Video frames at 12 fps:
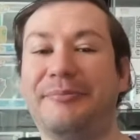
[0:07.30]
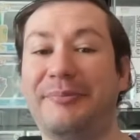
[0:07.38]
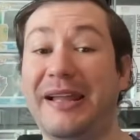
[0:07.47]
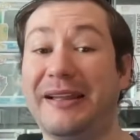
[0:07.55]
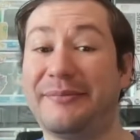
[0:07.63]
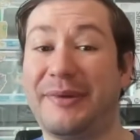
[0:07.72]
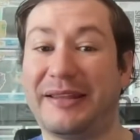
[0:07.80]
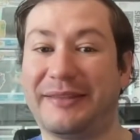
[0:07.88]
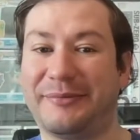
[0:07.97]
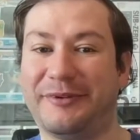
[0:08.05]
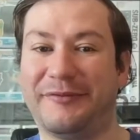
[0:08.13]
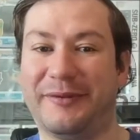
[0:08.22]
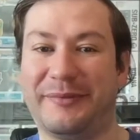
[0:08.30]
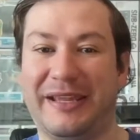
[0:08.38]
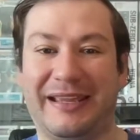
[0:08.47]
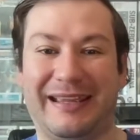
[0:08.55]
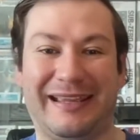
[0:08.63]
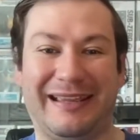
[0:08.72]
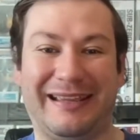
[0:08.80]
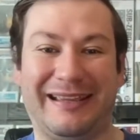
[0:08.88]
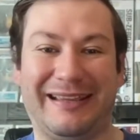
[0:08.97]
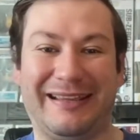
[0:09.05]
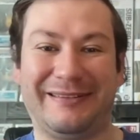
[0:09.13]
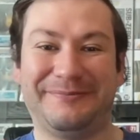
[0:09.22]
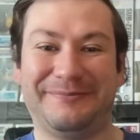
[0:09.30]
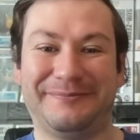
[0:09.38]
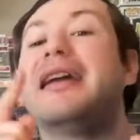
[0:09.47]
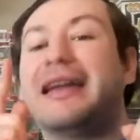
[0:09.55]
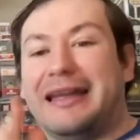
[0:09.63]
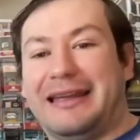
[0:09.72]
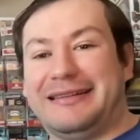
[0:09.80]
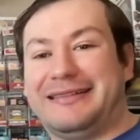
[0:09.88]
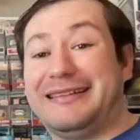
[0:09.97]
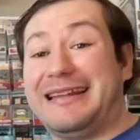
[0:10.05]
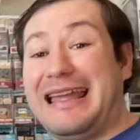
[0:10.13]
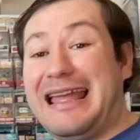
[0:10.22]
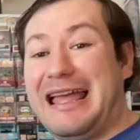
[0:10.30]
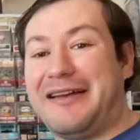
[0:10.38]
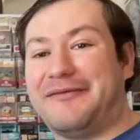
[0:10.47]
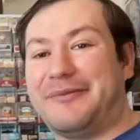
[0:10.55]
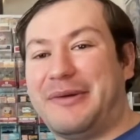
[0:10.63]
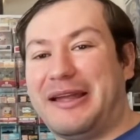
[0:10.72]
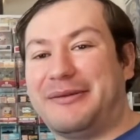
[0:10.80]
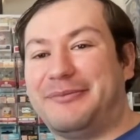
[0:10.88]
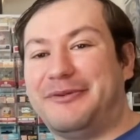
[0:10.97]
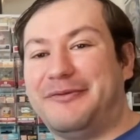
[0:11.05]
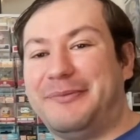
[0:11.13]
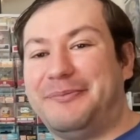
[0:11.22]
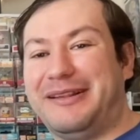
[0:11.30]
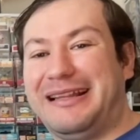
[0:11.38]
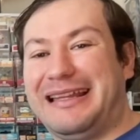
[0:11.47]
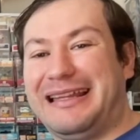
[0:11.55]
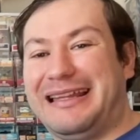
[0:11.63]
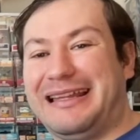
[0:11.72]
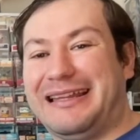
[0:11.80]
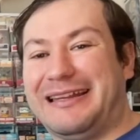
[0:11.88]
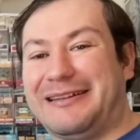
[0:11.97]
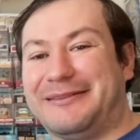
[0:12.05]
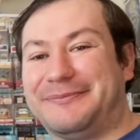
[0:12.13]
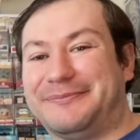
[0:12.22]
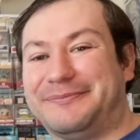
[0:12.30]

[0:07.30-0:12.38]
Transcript: Mega Mike the Movie Man, and today I have a mega movie plan.